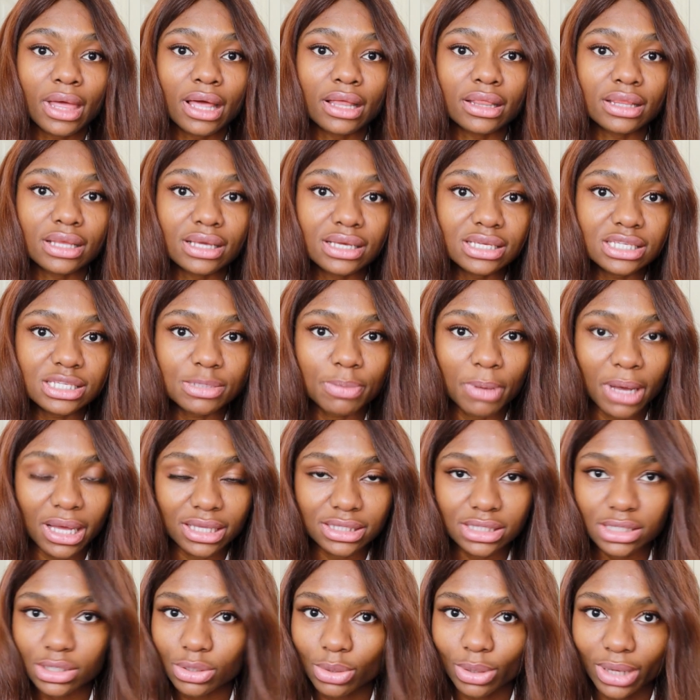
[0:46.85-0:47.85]
this
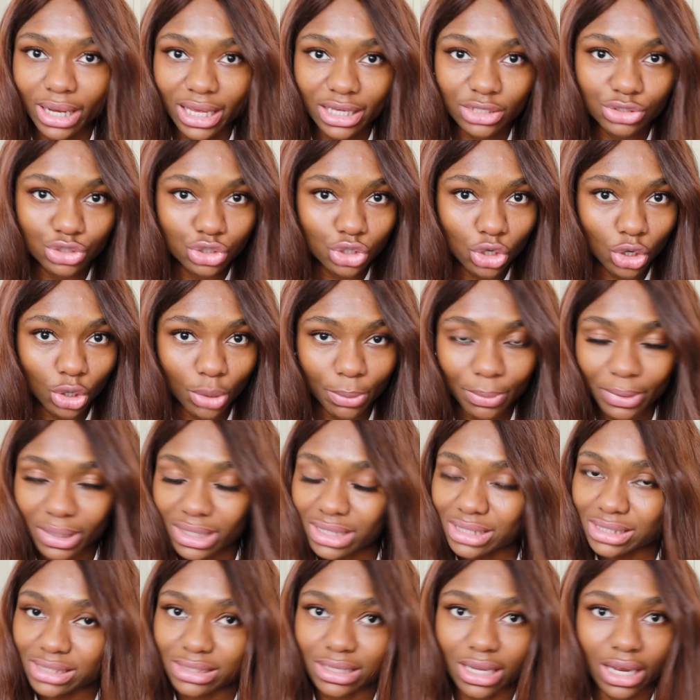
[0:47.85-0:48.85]
particular job
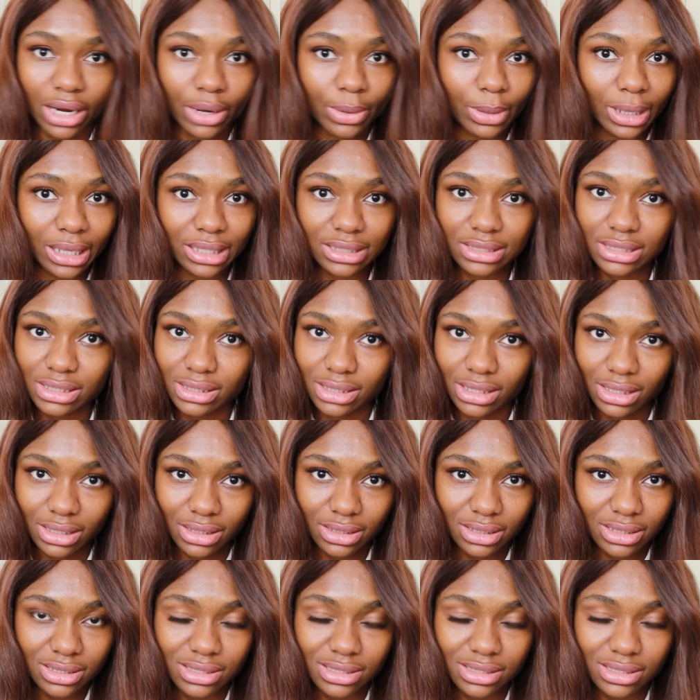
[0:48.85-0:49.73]
is guaranteed.